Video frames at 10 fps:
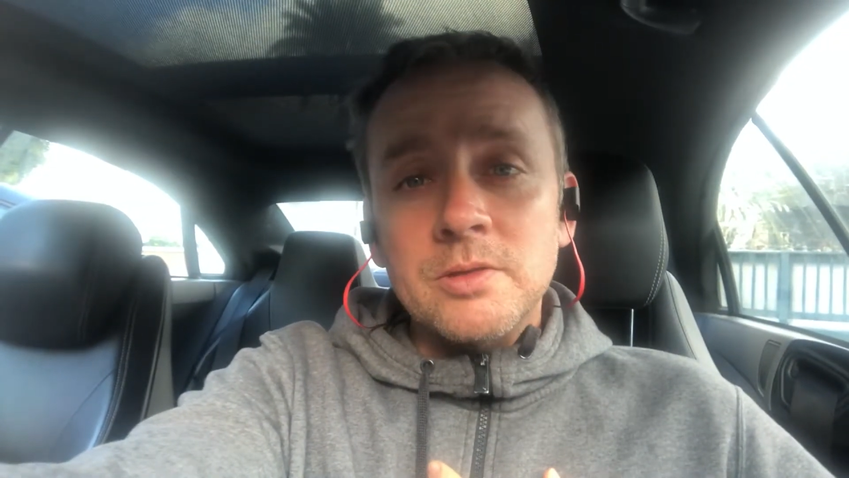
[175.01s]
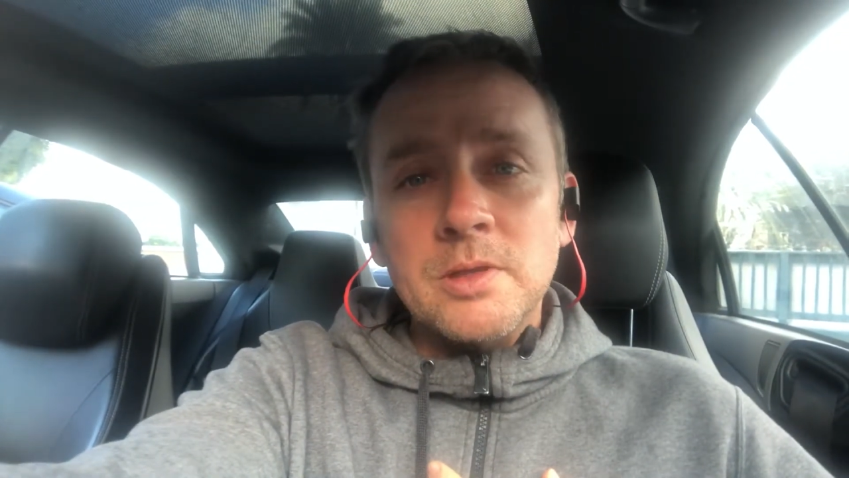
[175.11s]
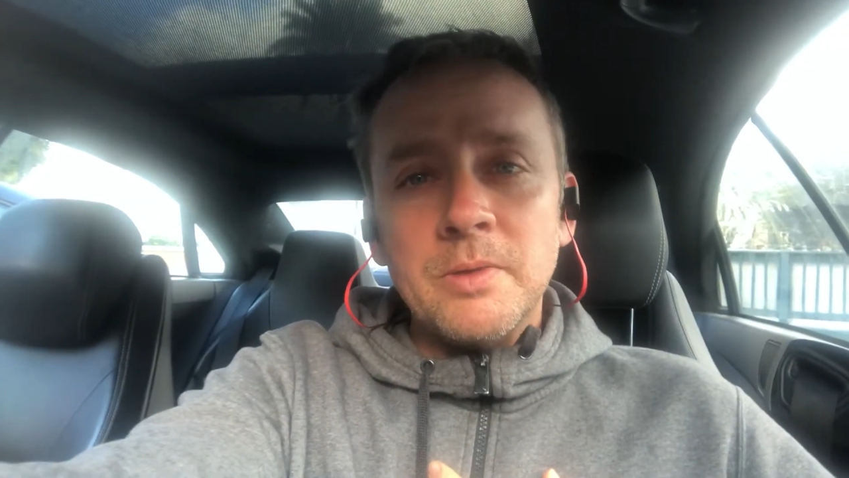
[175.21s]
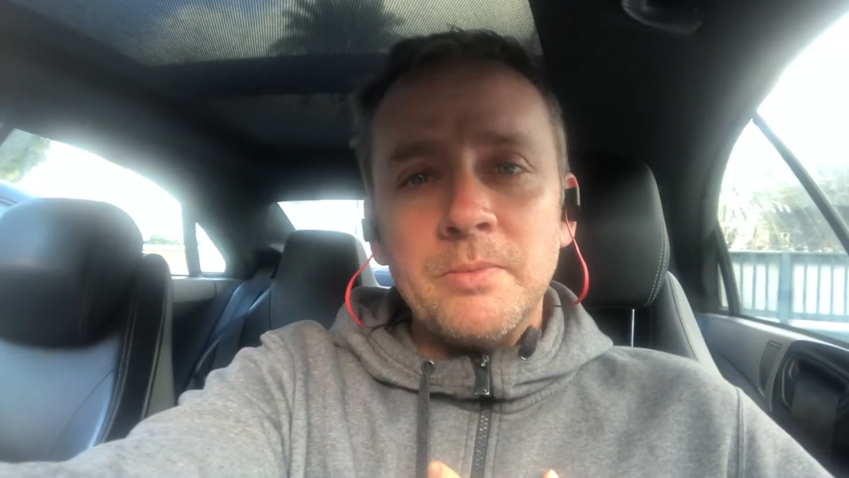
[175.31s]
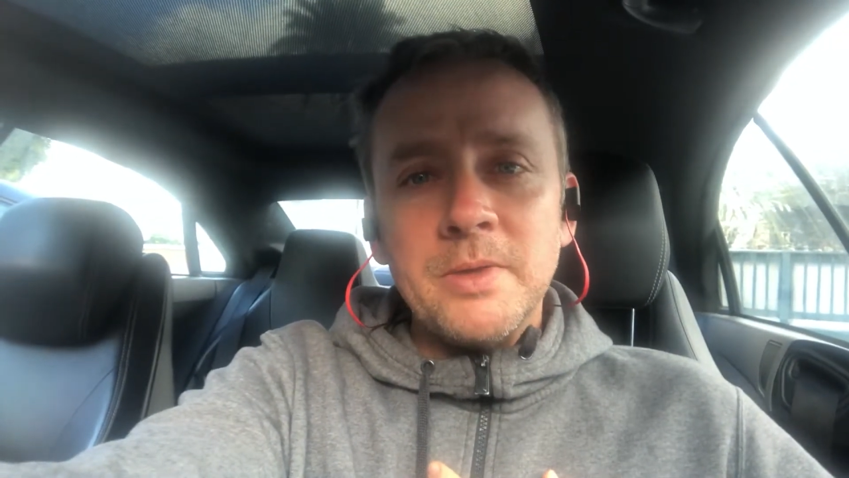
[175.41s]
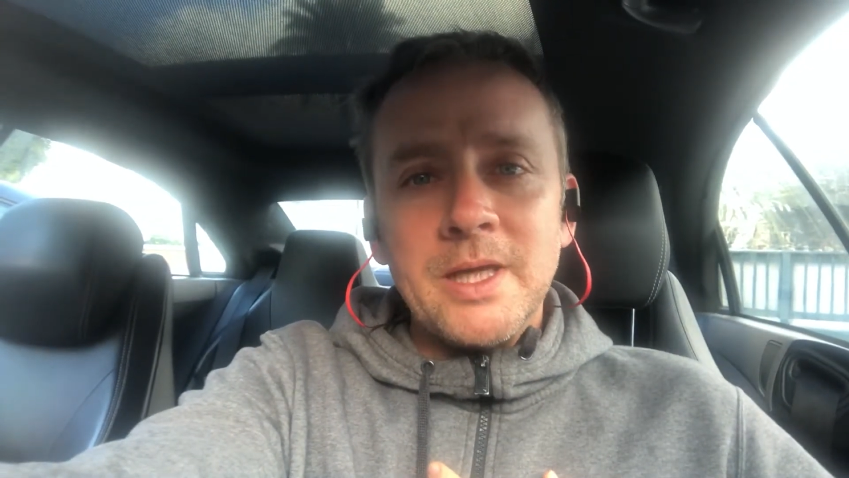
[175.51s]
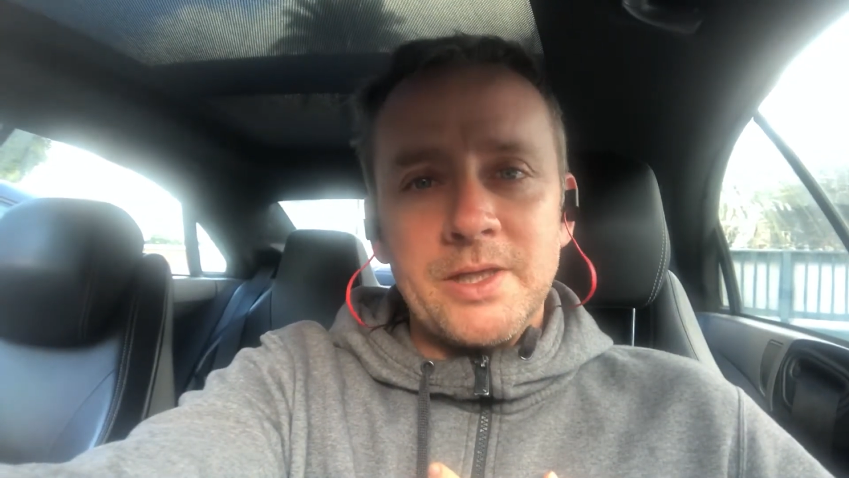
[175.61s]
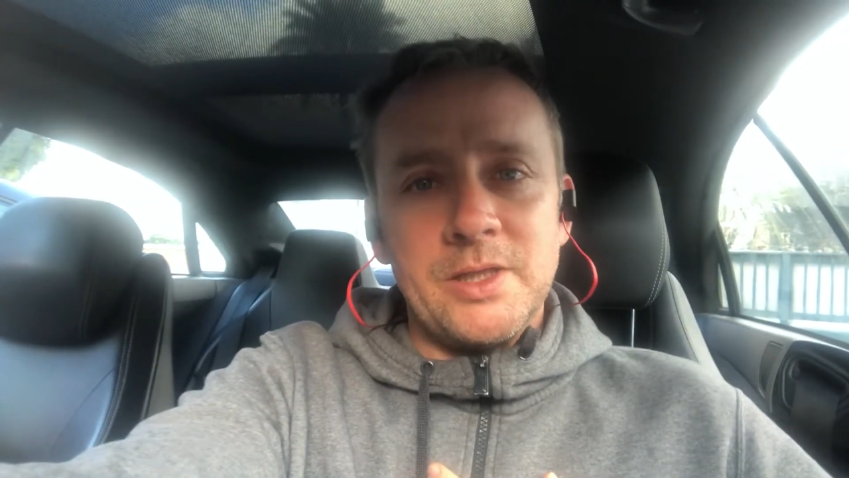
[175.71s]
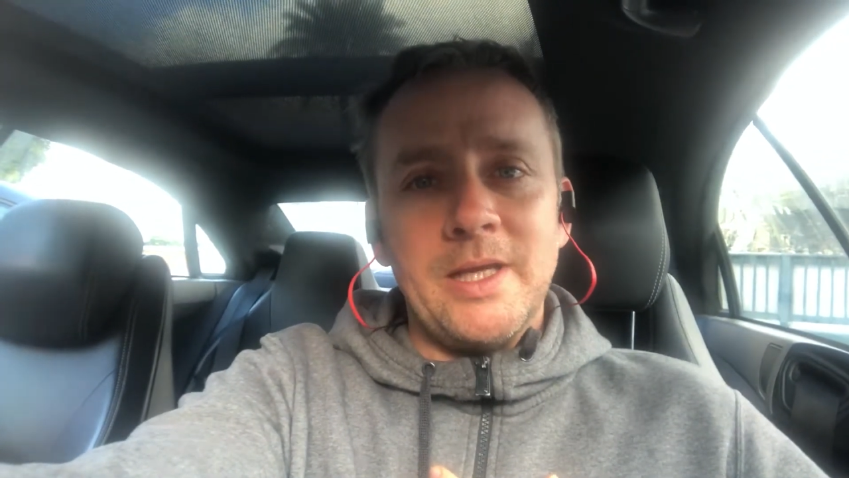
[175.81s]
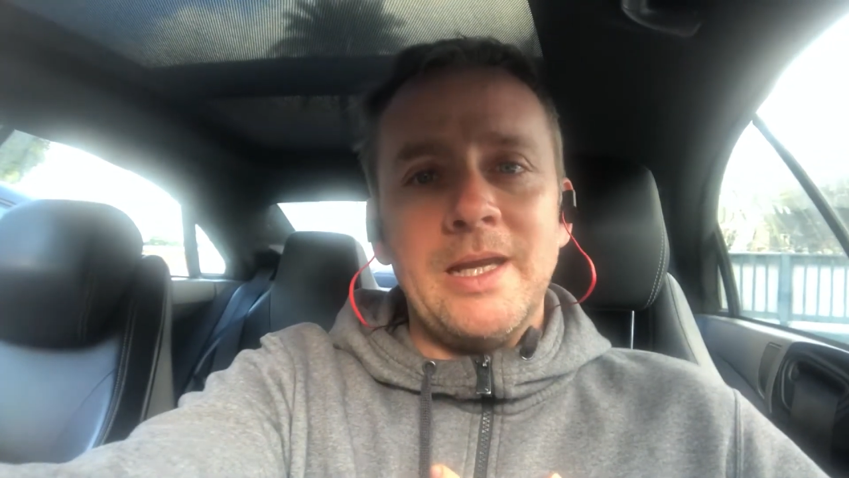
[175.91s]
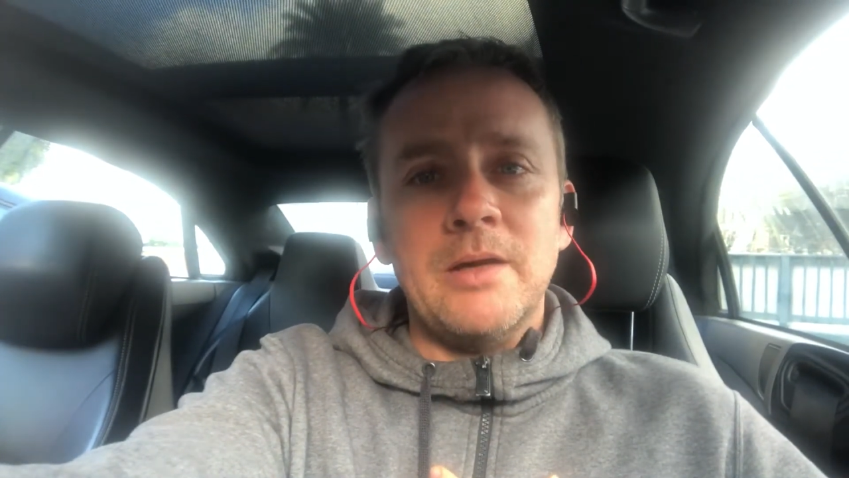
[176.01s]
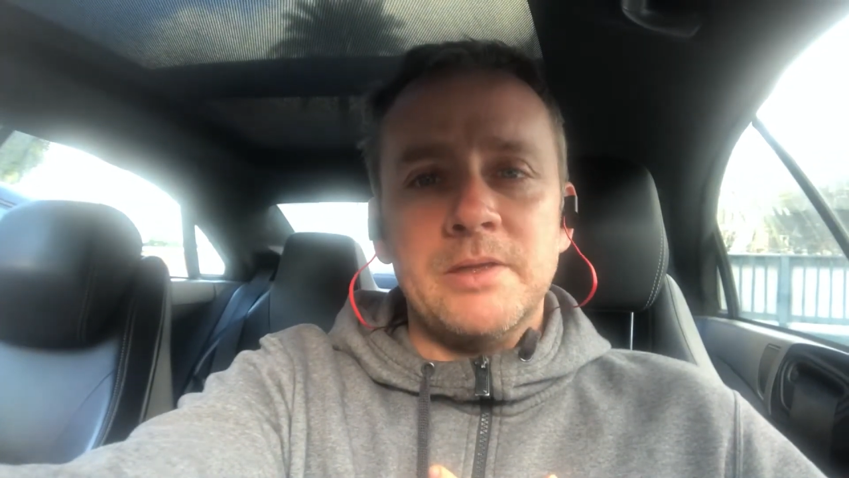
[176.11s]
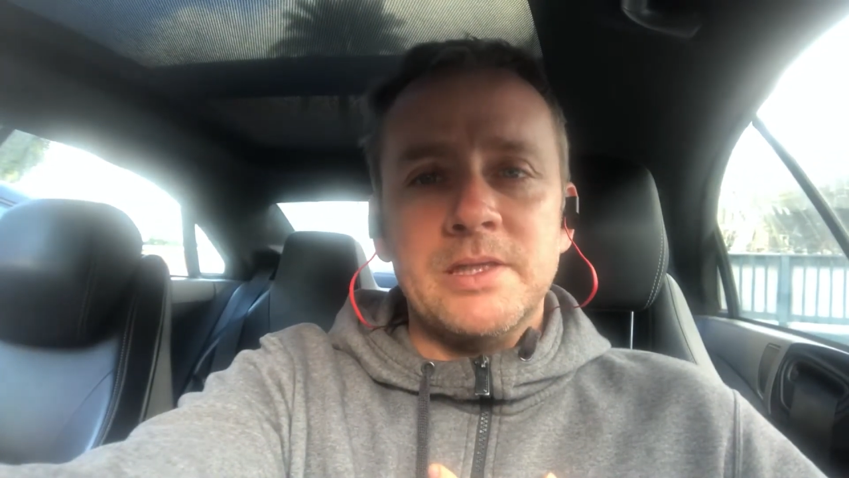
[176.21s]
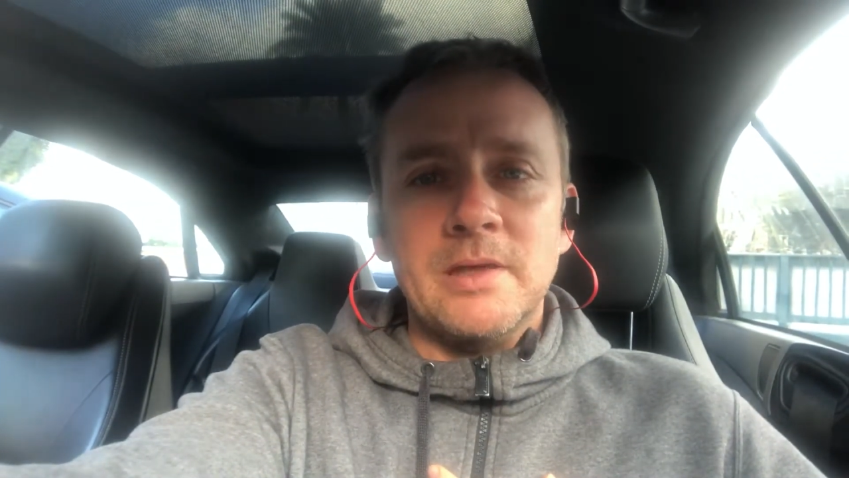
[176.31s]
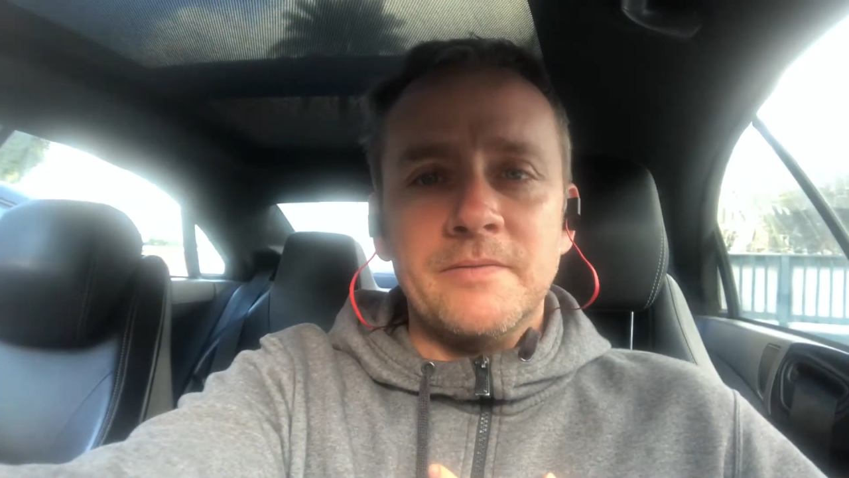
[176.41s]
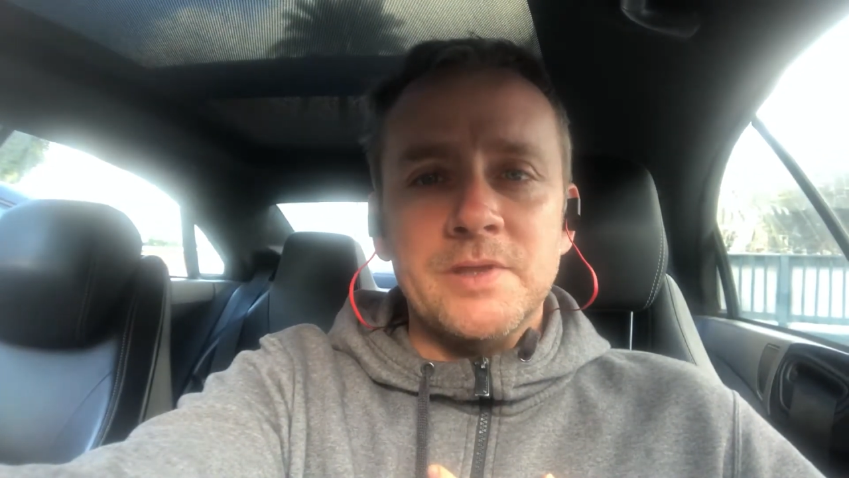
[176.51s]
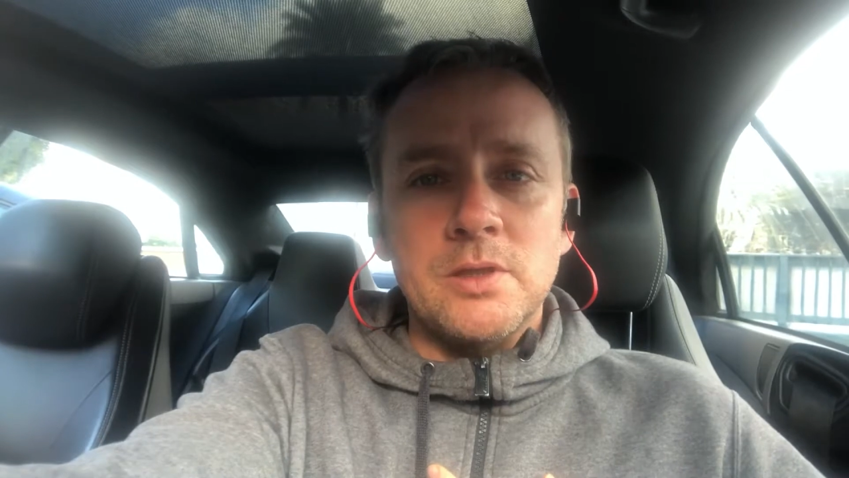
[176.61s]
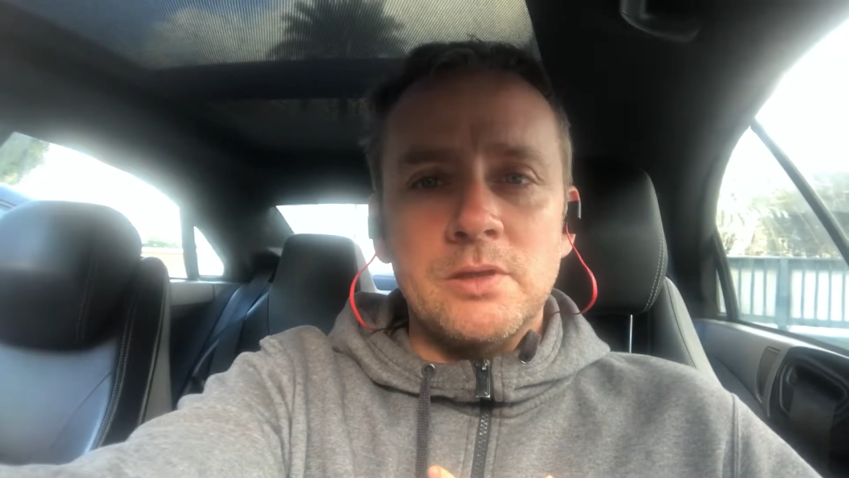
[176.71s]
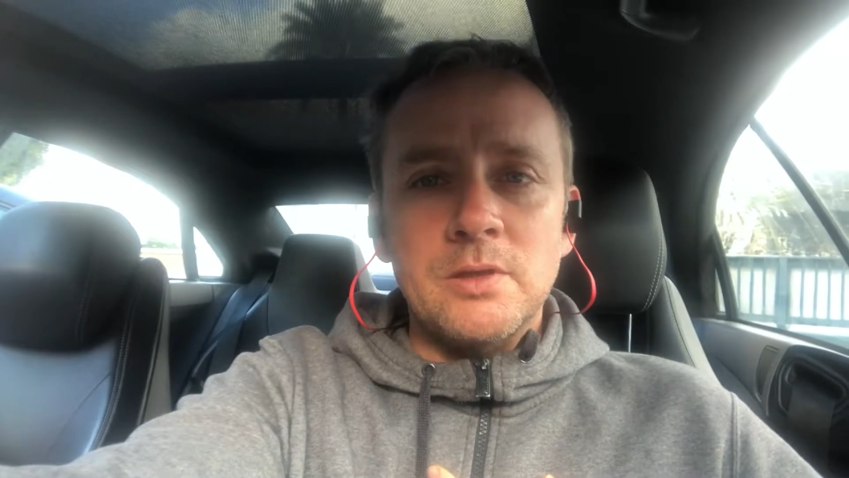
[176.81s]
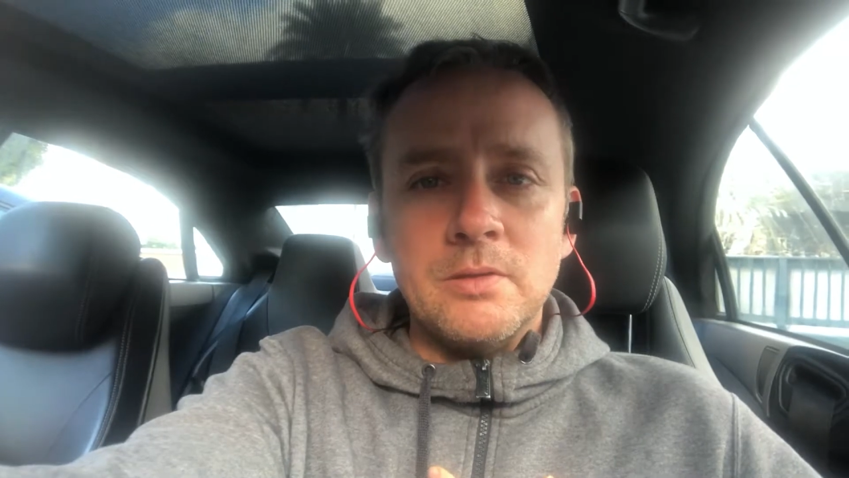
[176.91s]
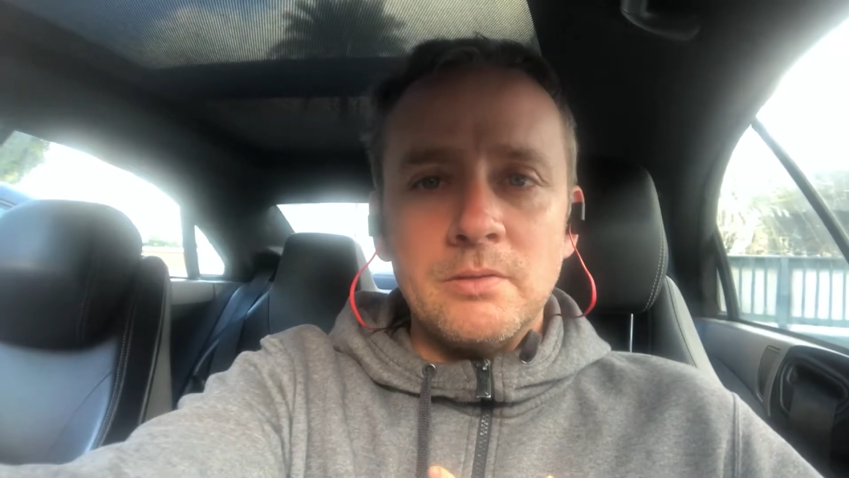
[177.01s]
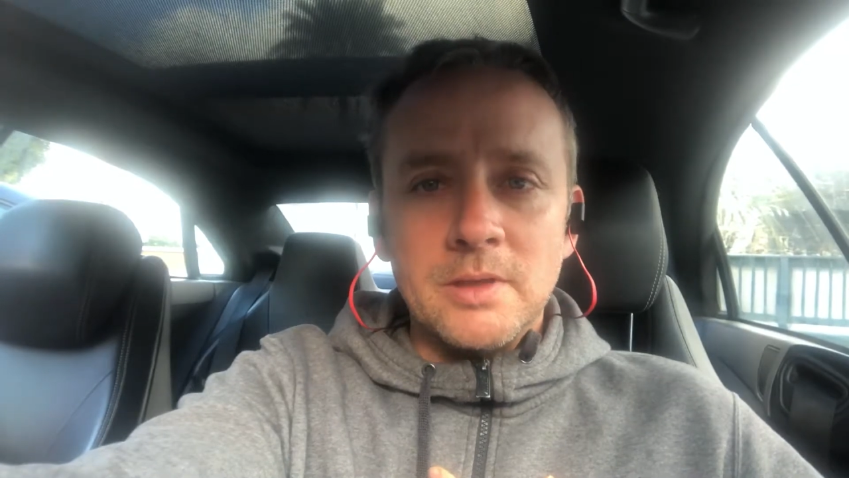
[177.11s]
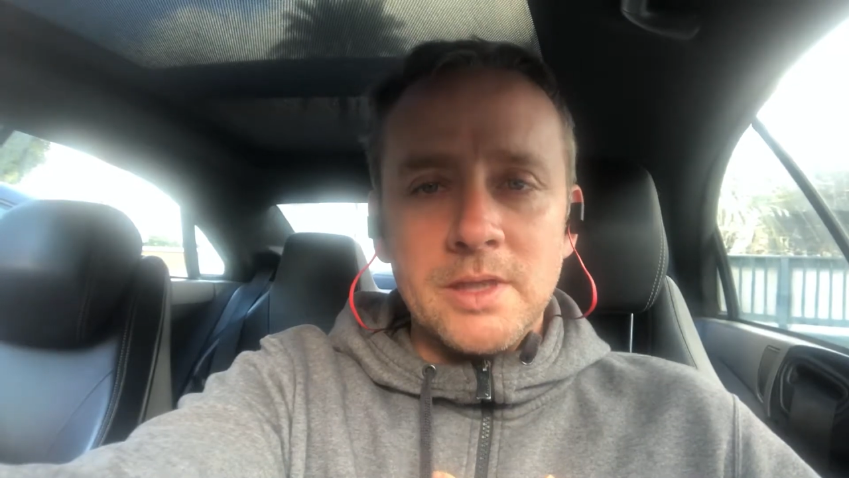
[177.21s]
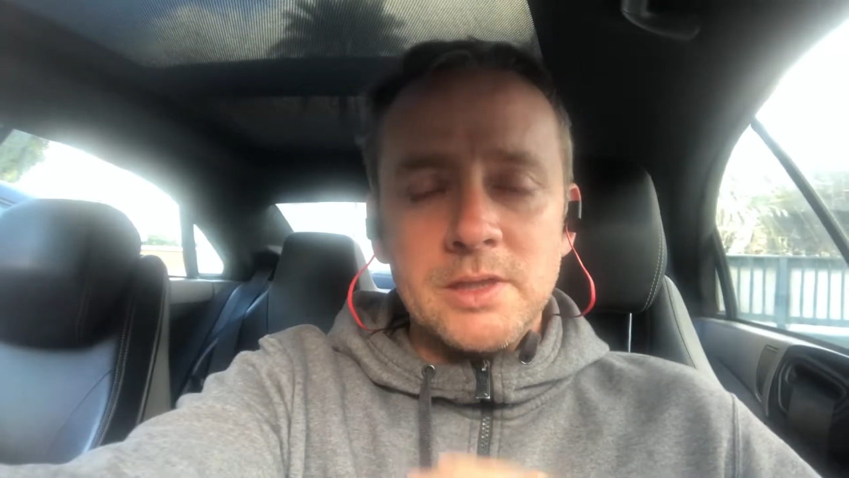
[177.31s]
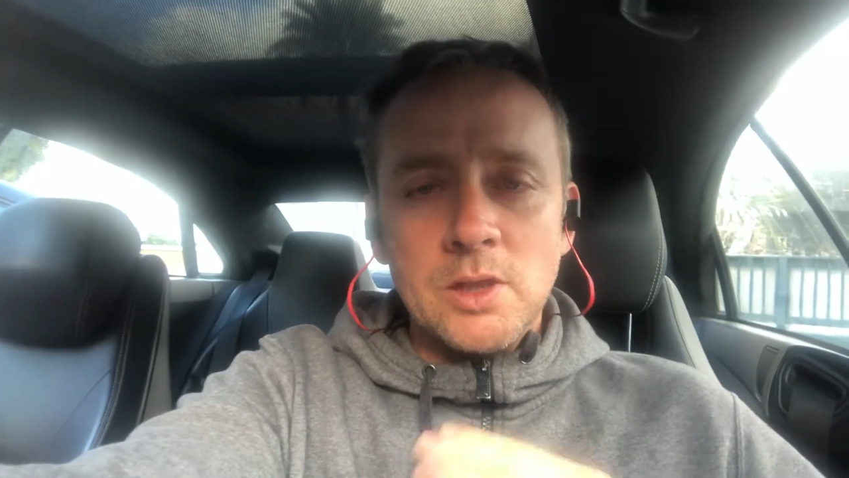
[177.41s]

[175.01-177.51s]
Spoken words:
So when we actually allow ourselves to do this,